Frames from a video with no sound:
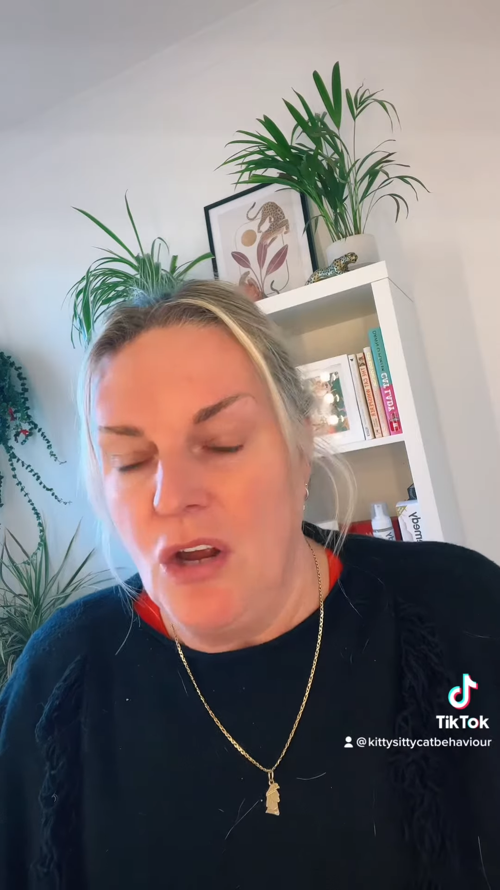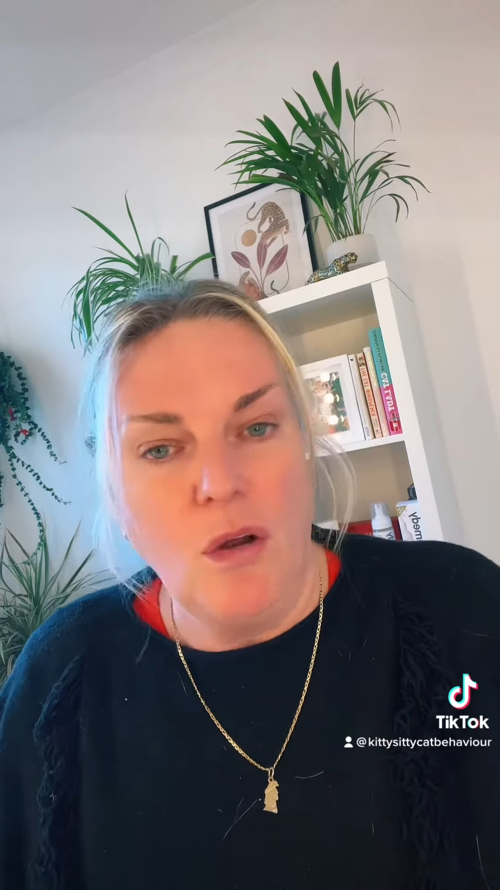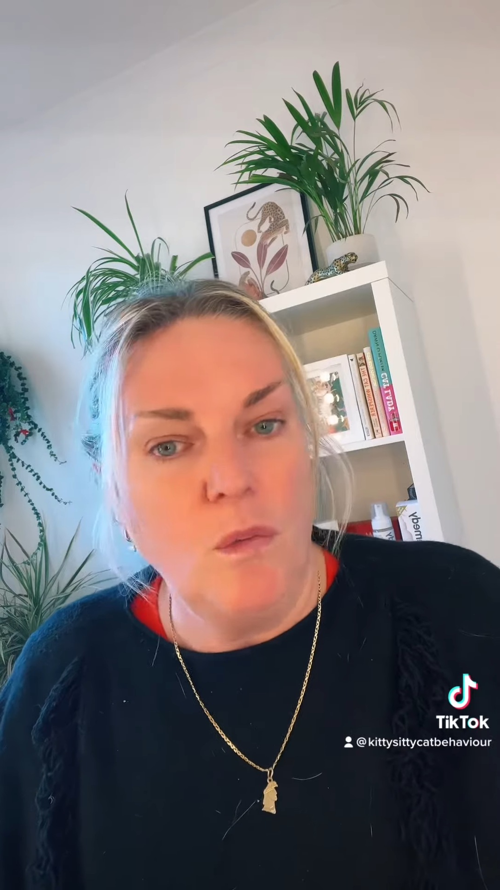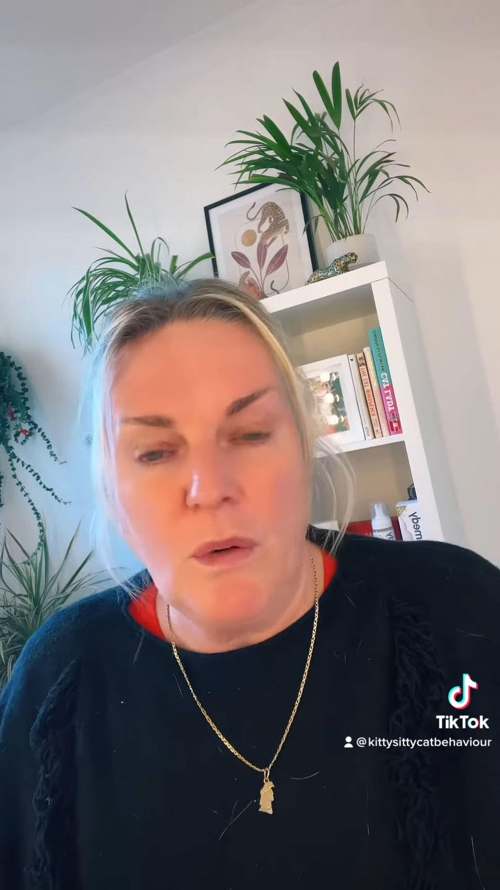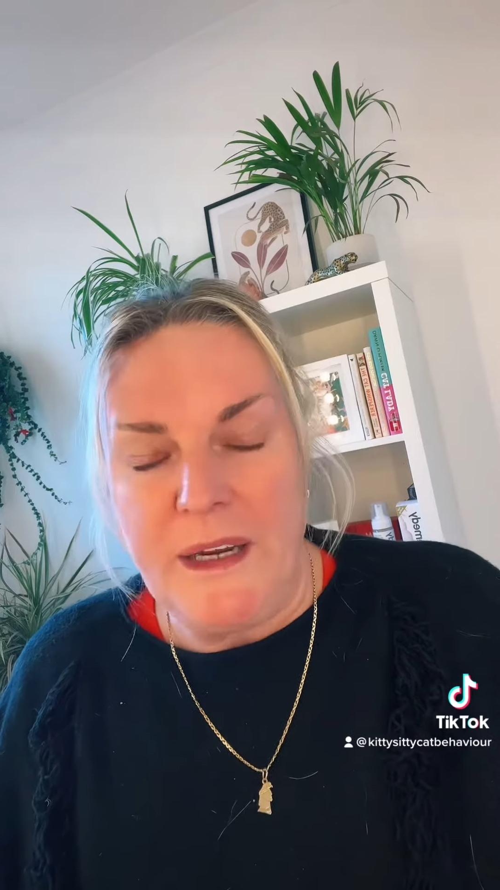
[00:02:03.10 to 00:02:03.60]

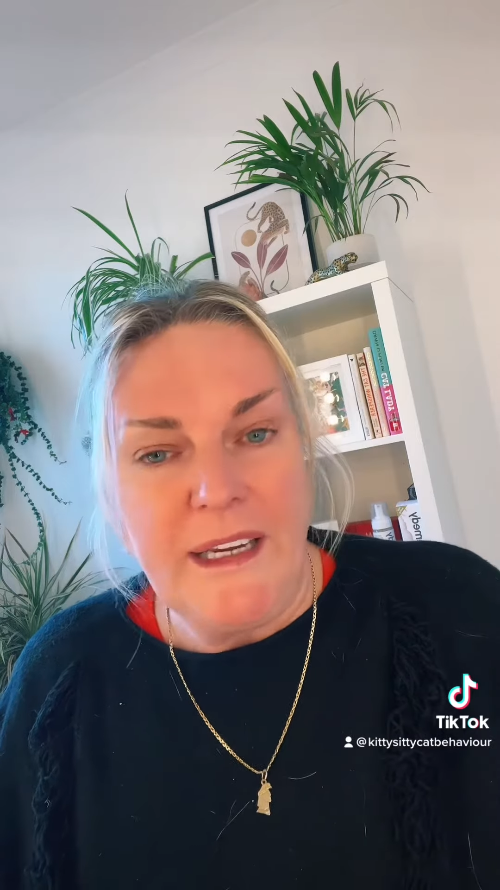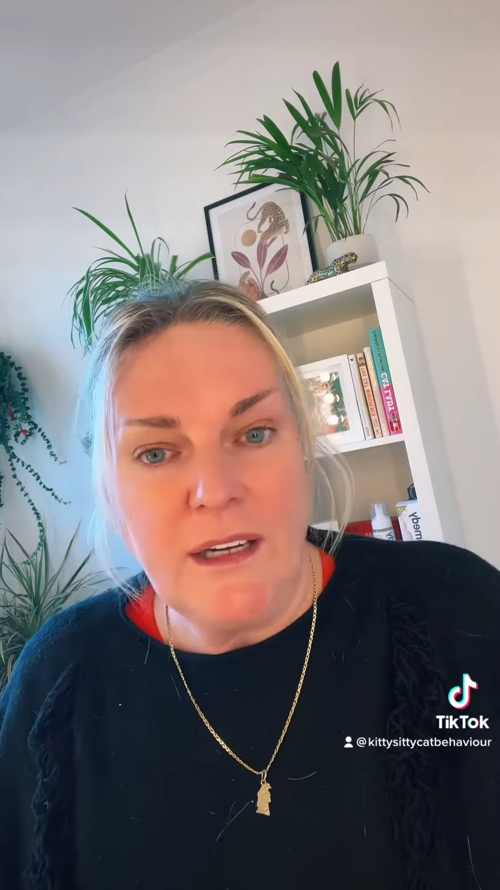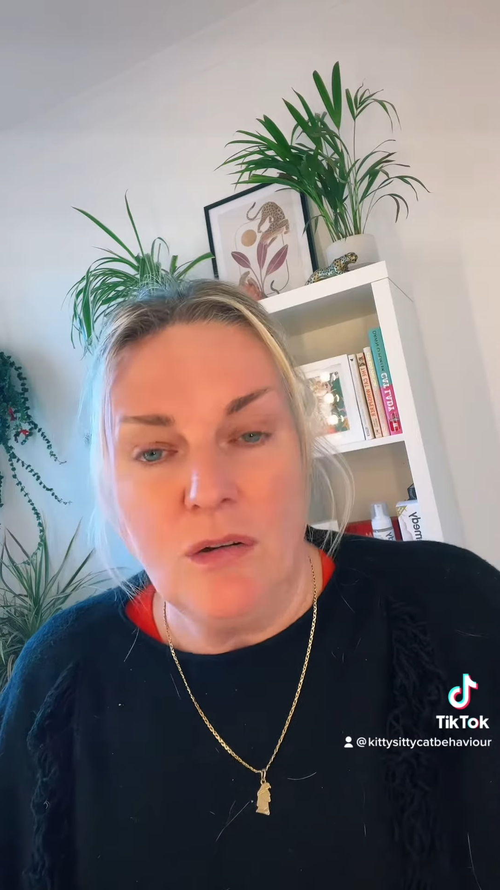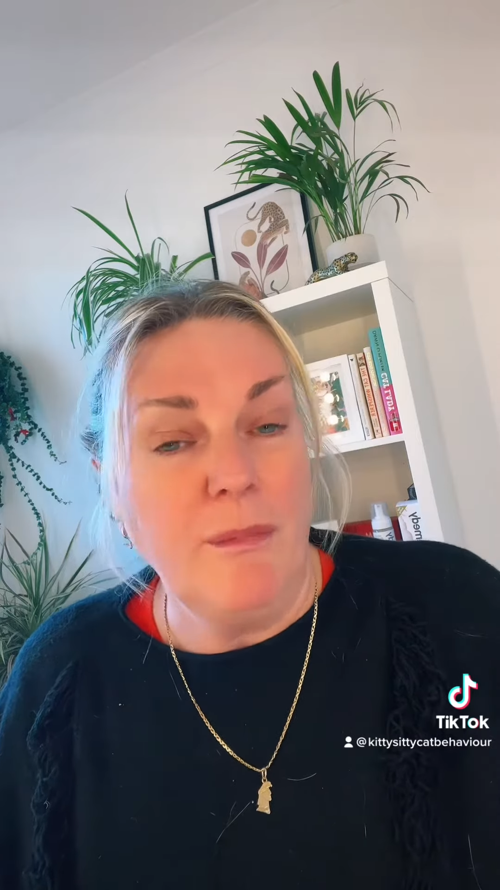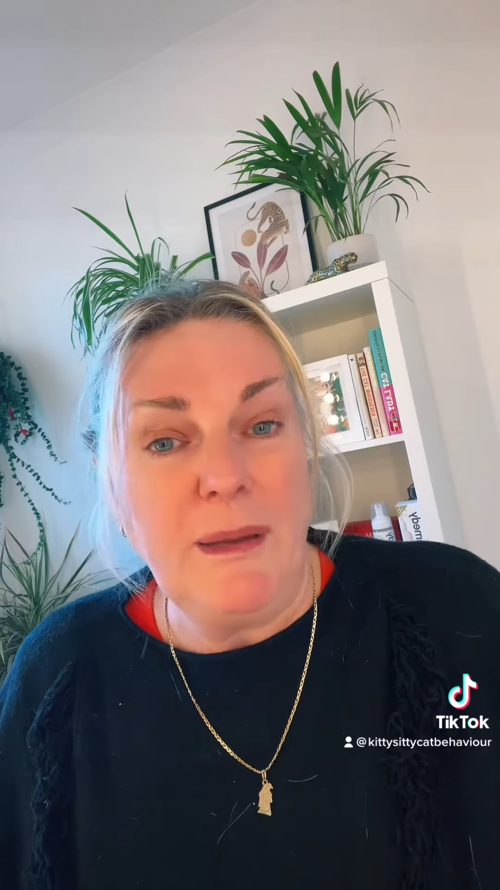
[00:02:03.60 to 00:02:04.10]
a week
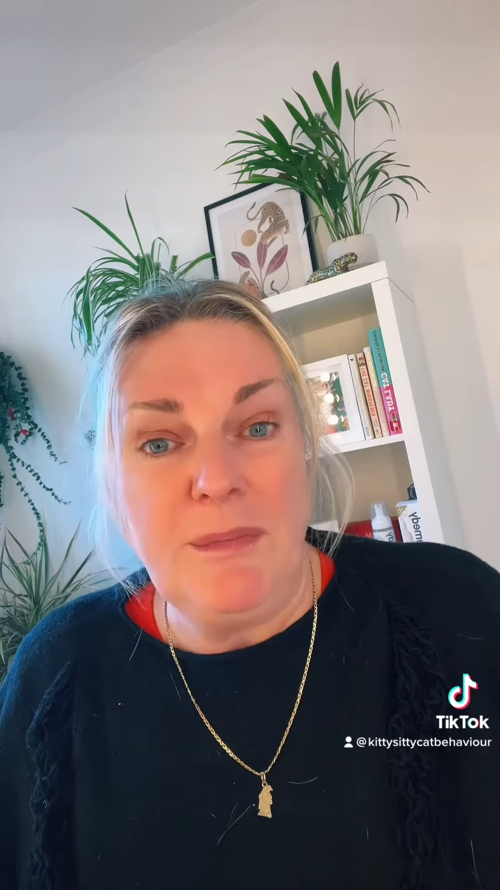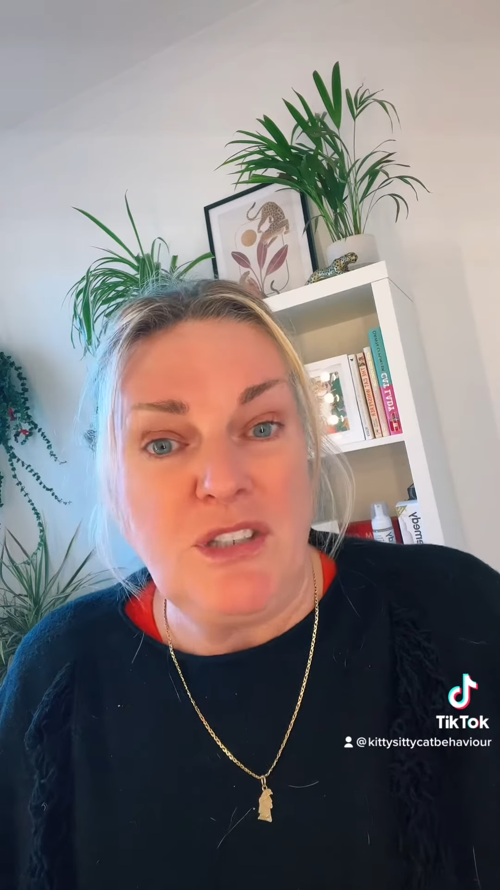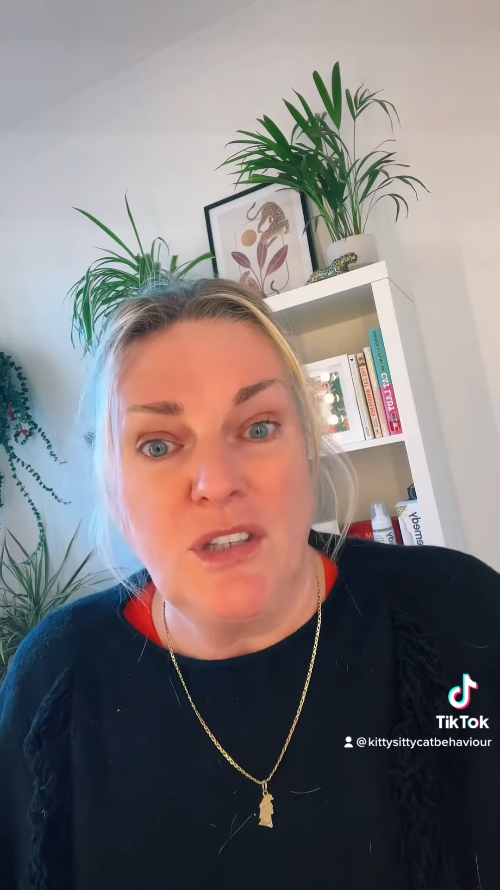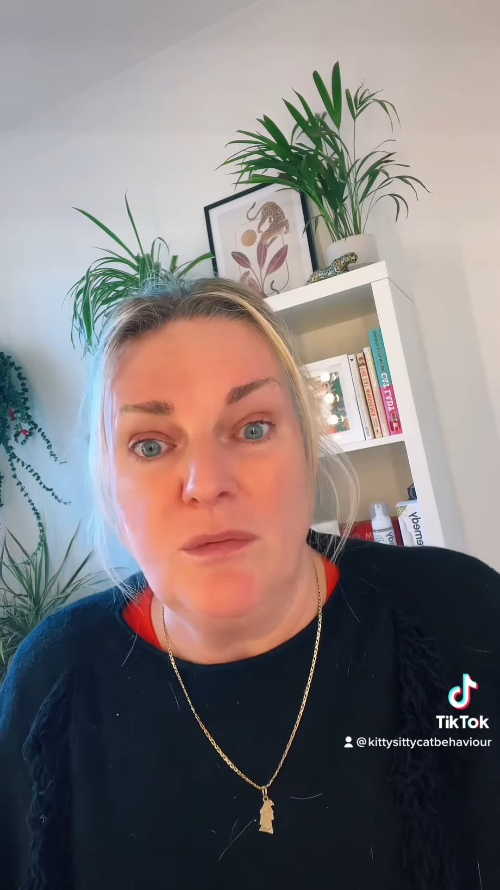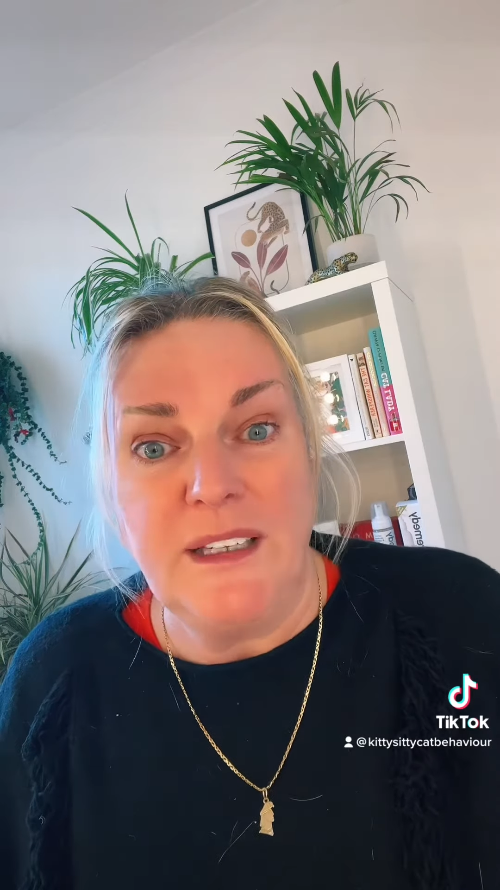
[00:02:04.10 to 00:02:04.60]
or maybe
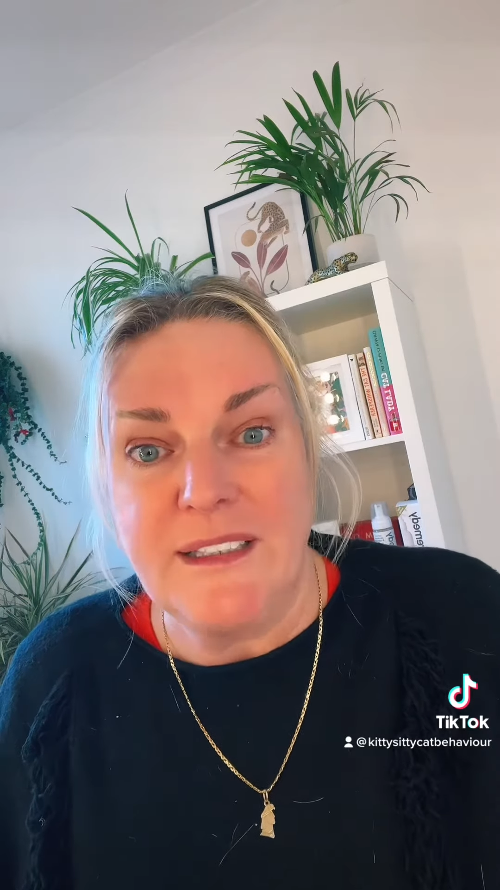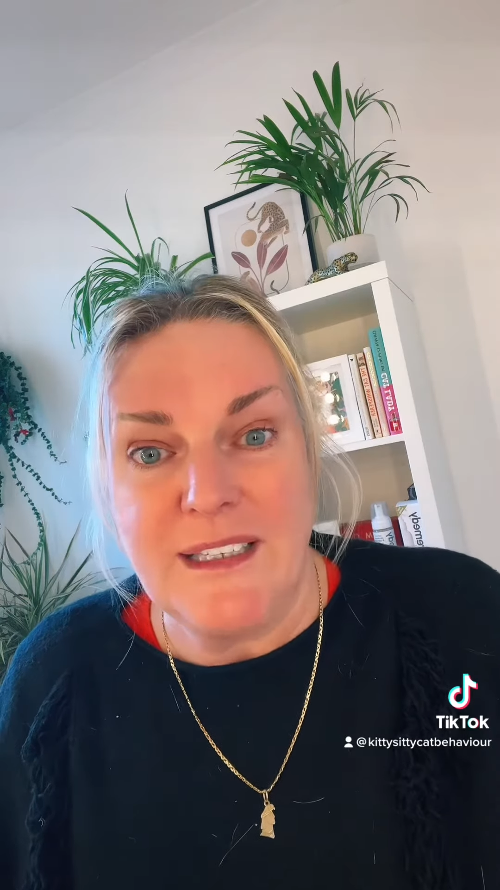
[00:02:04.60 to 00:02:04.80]
2 weeks.